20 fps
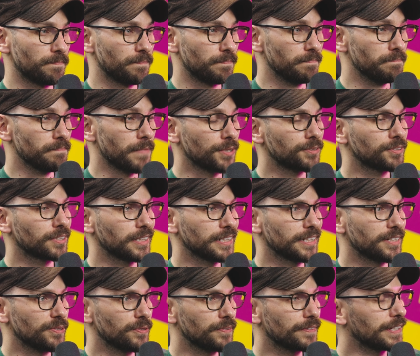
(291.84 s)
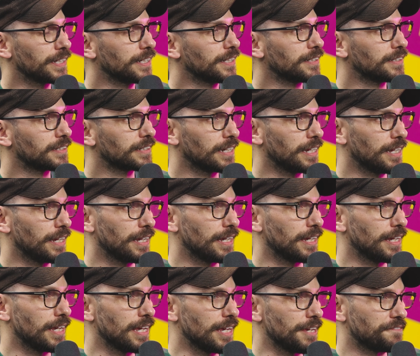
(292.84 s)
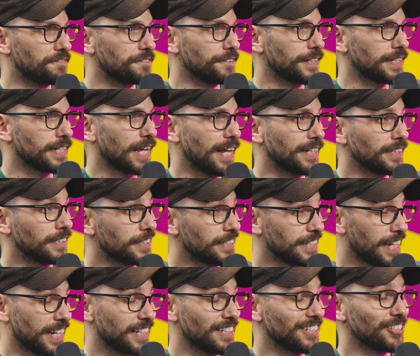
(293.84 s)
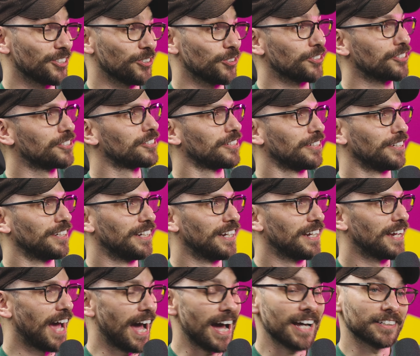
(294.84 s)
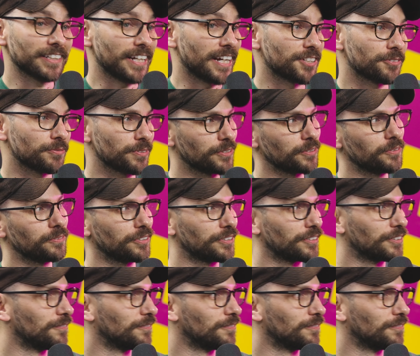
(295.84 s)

mostly do things if it entertains us and gets results.